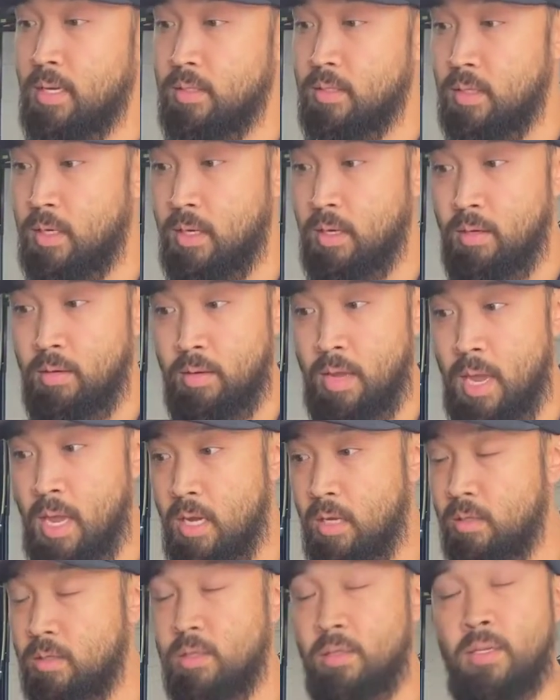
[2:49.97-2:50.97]
I'd say
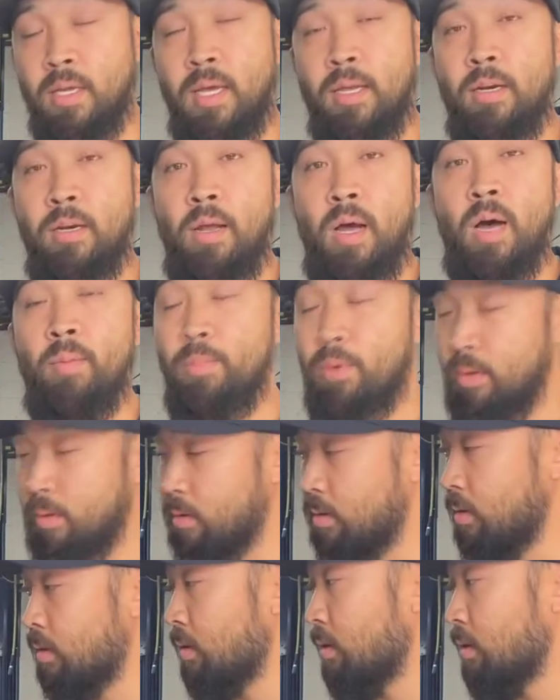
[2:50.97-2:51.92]
8 to 10 and up,